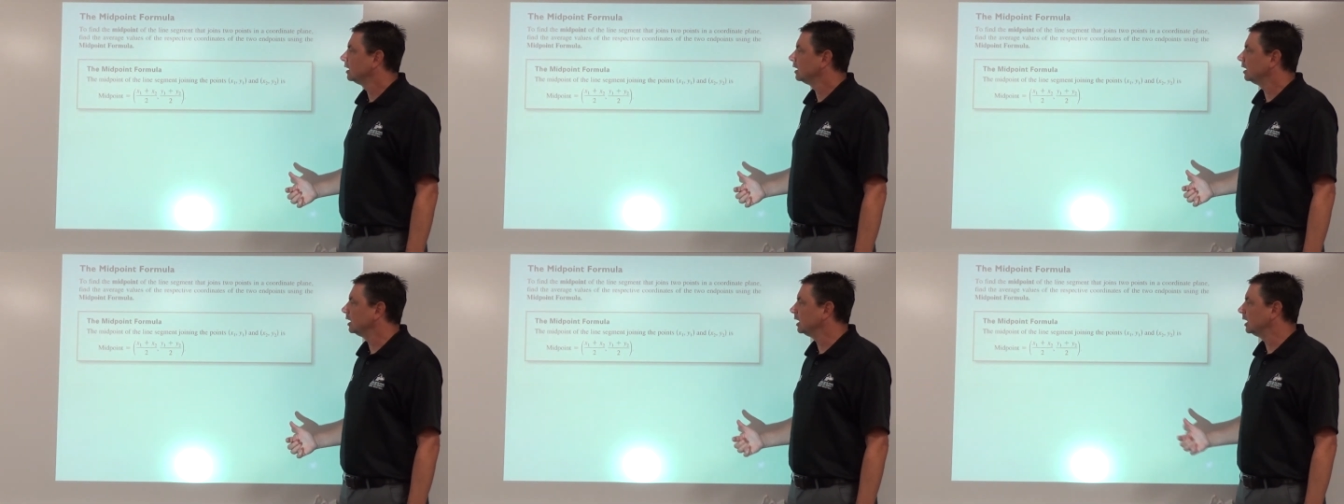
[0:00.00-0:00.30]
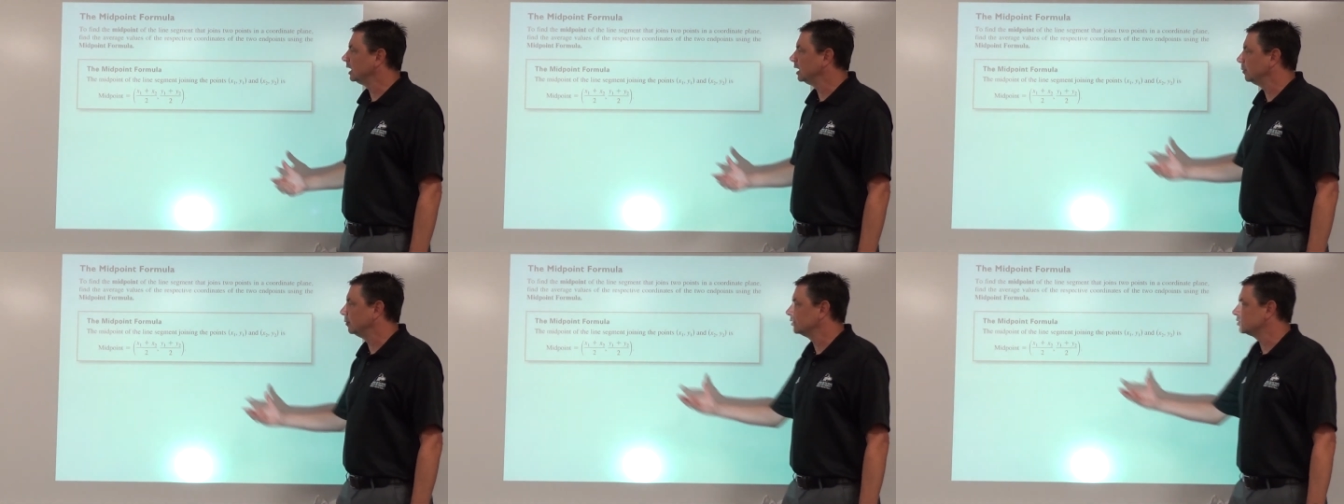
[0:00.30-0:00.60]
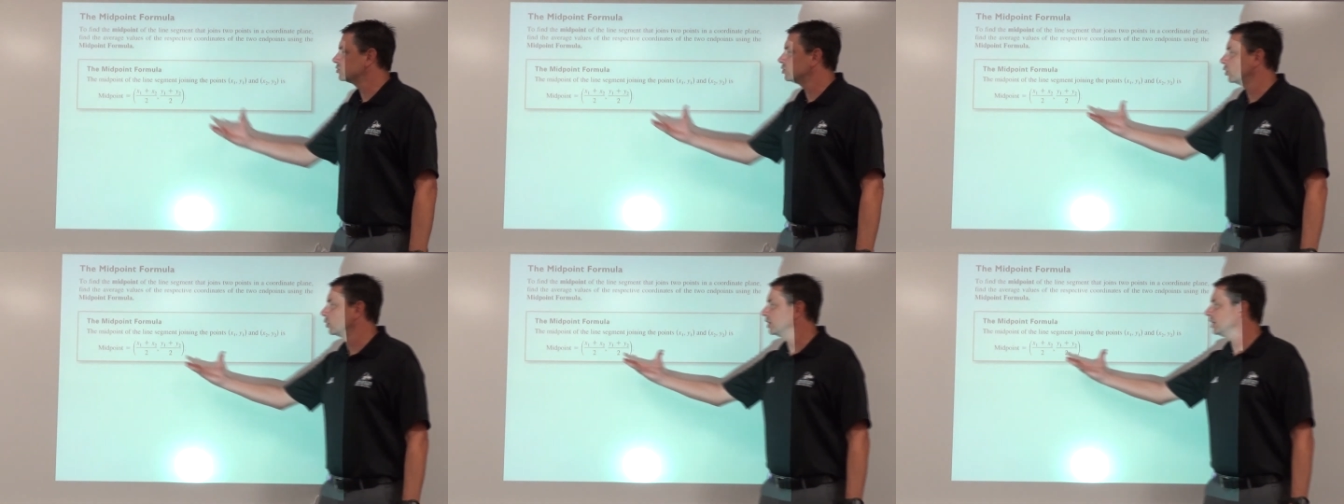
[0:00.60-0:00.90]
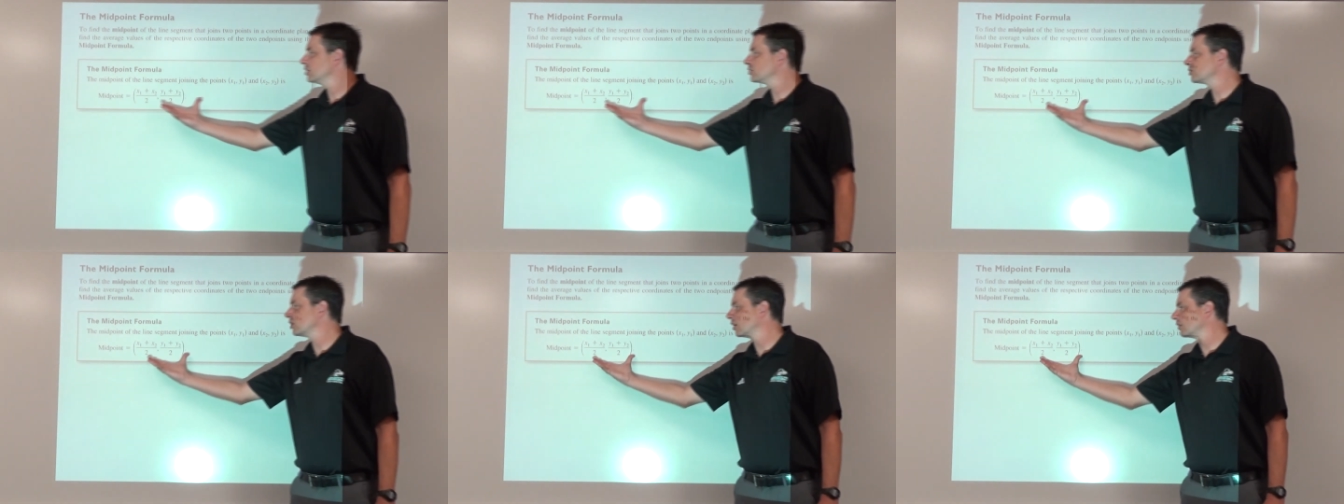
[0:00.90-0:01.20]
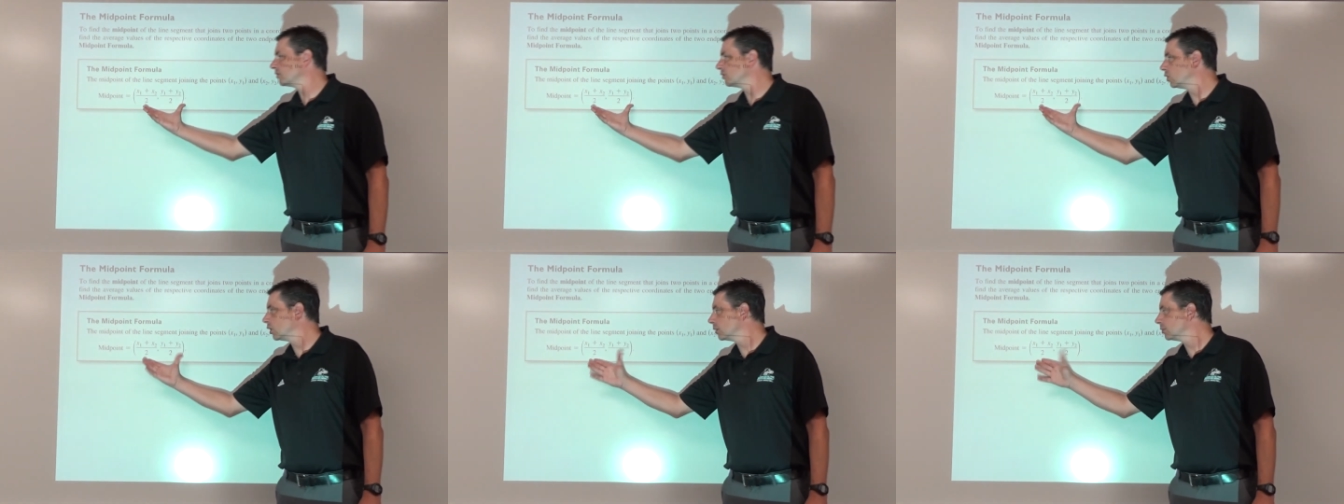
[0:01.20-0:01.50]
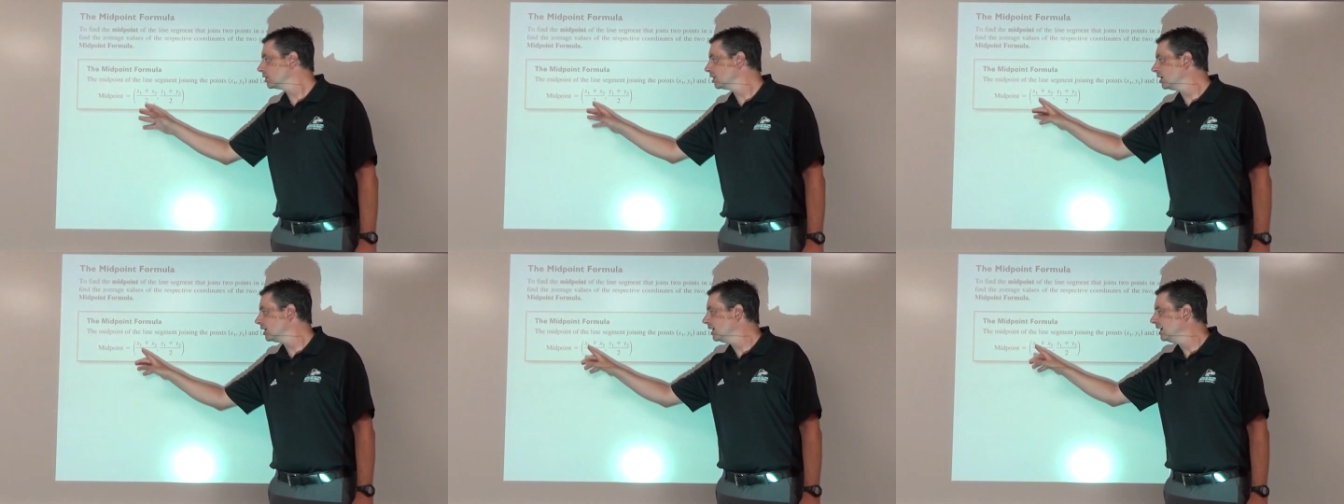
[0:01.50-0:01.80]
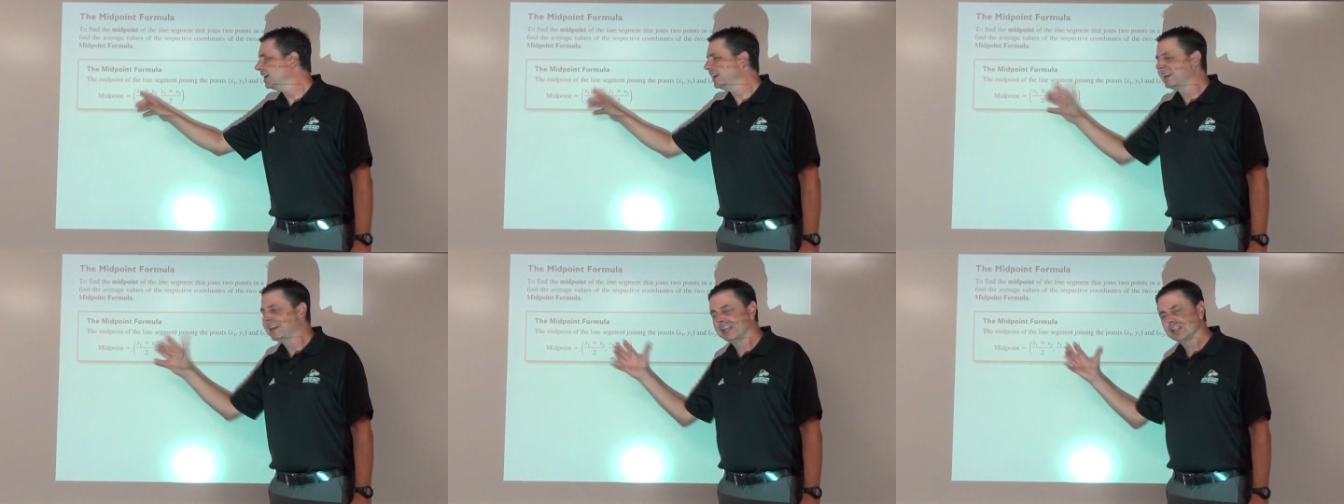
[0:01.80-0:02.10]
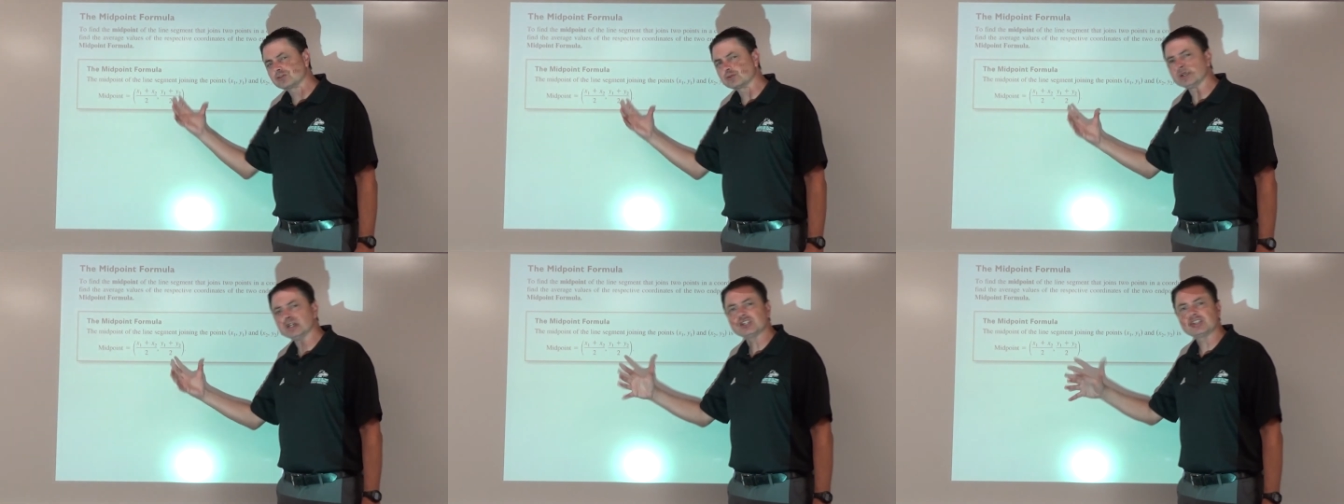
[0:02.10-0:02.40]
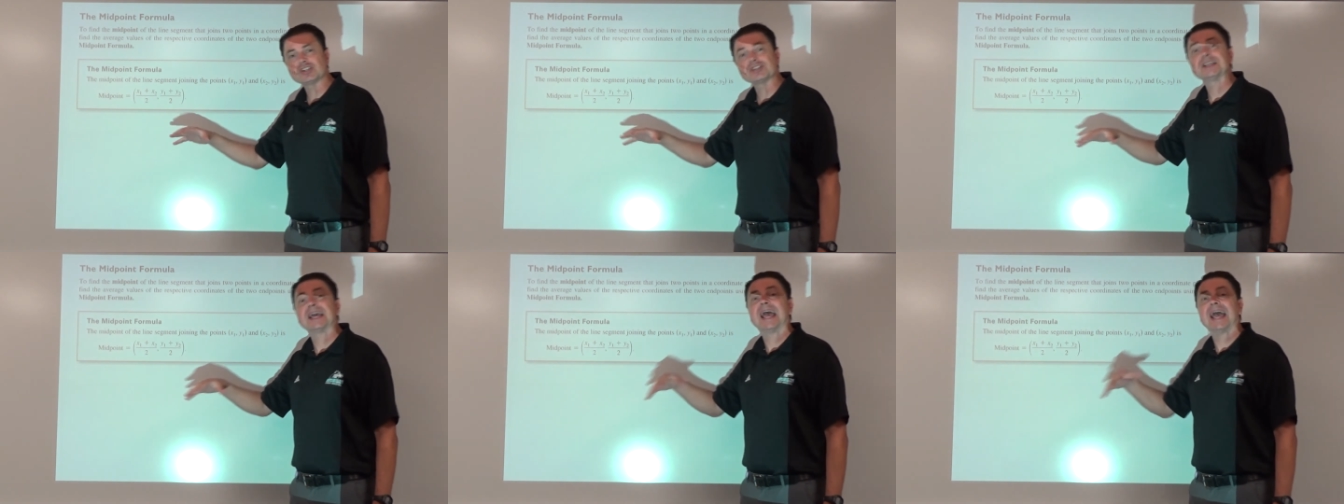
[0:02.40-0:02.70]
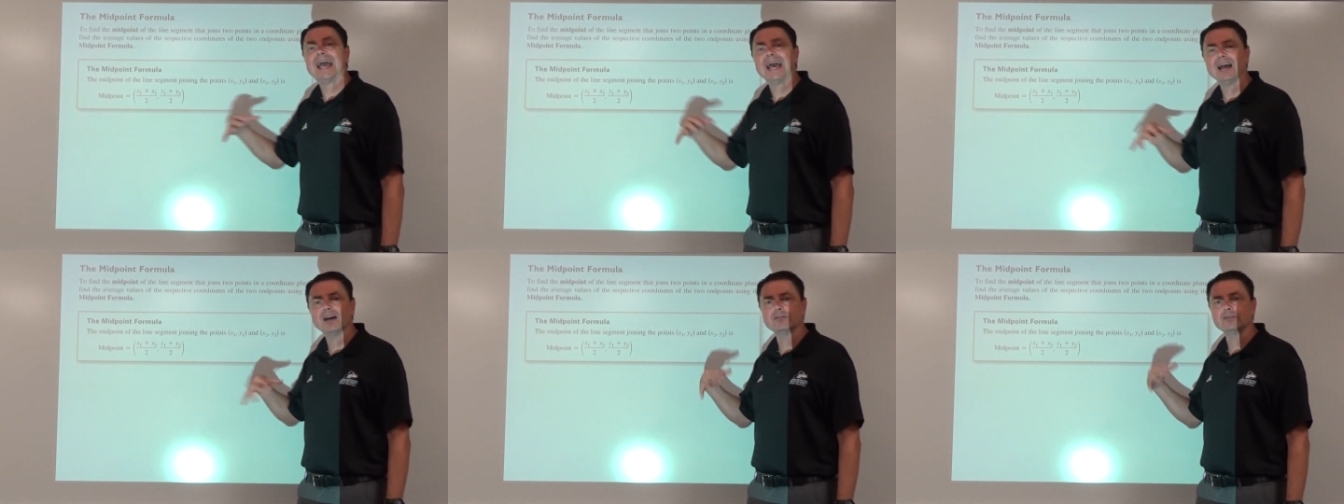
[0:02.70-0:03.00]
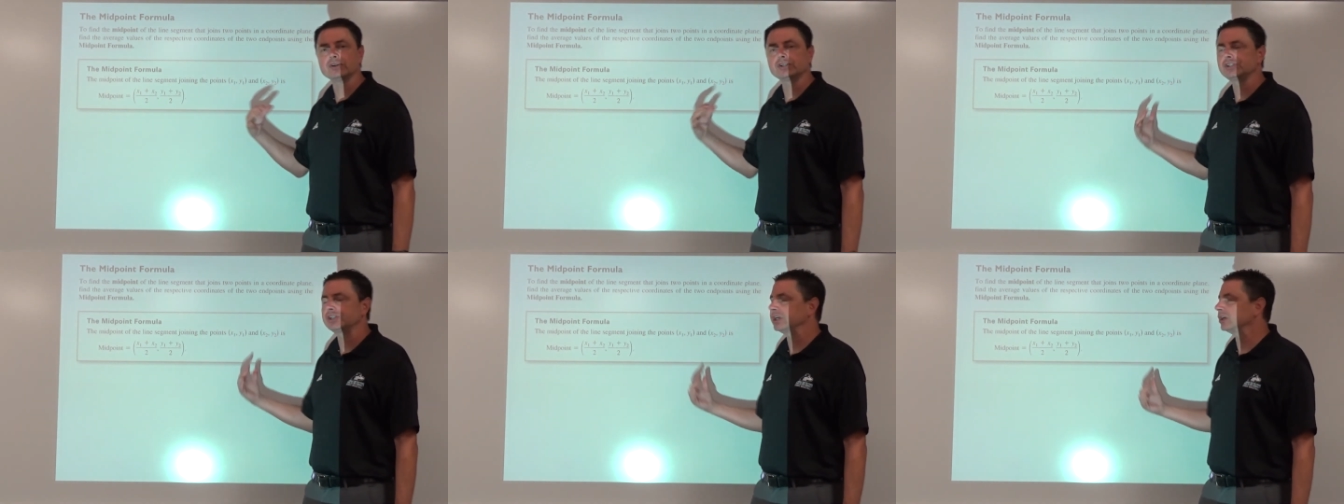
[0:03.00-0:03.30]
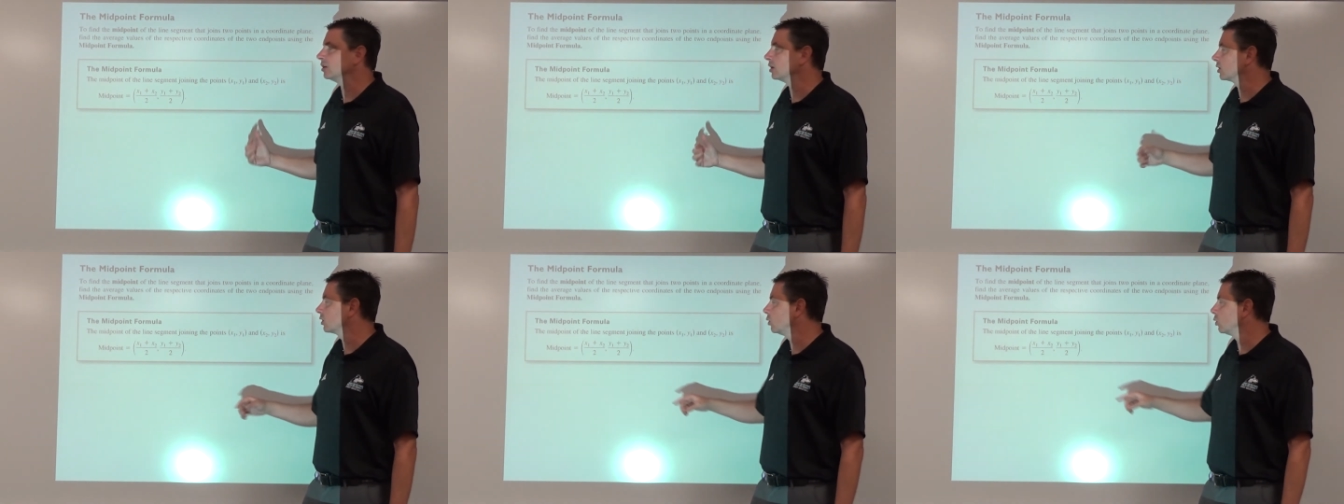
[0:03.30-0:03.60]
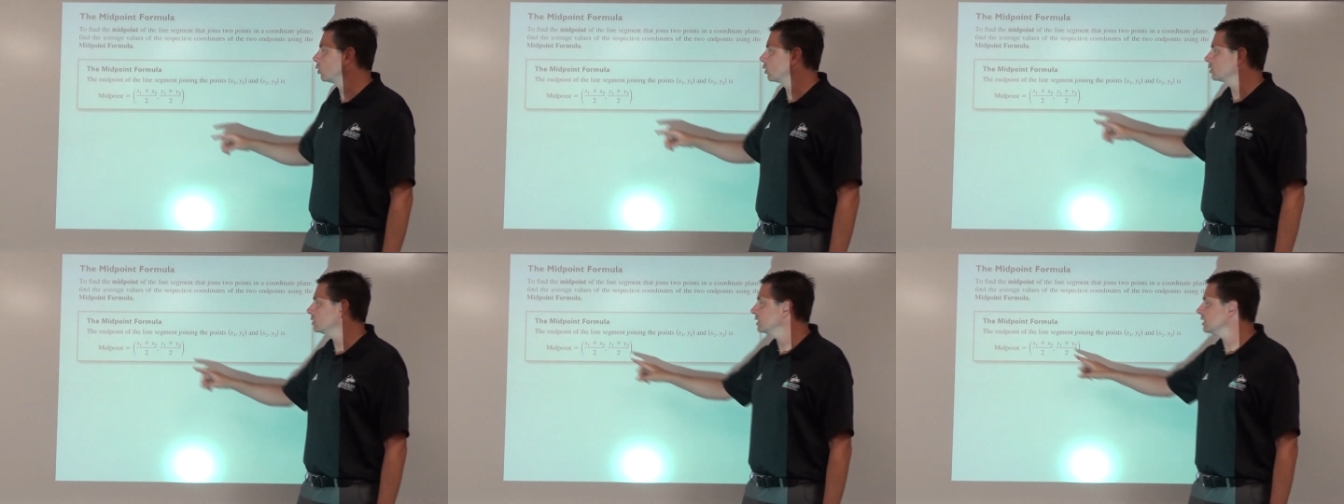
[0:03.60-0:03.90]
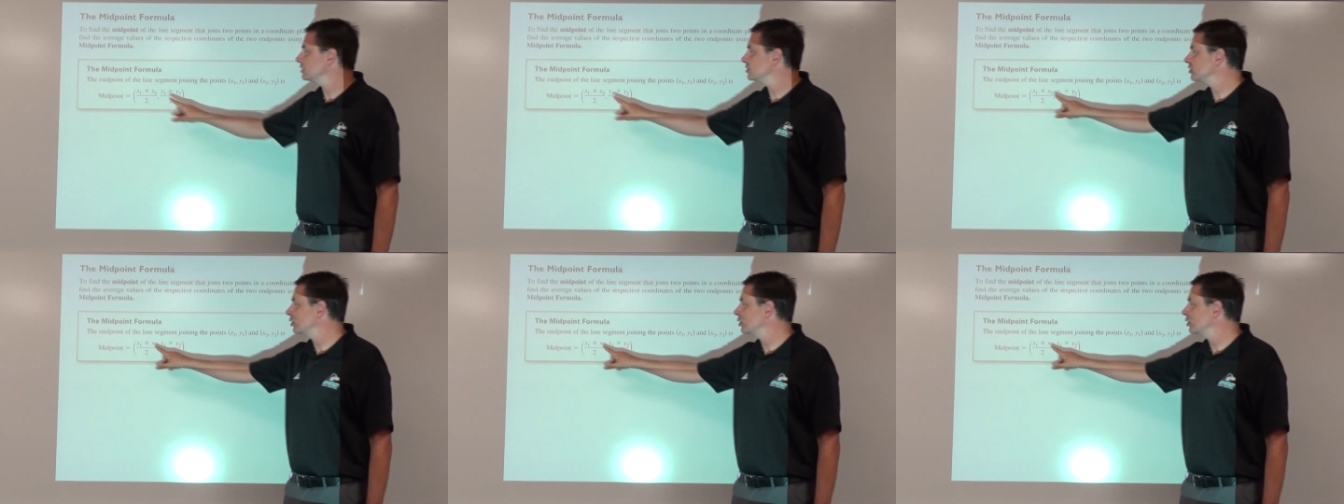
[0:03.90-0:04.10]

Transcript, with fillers: Um, so here's our formula. It's really just averaging the coordinates.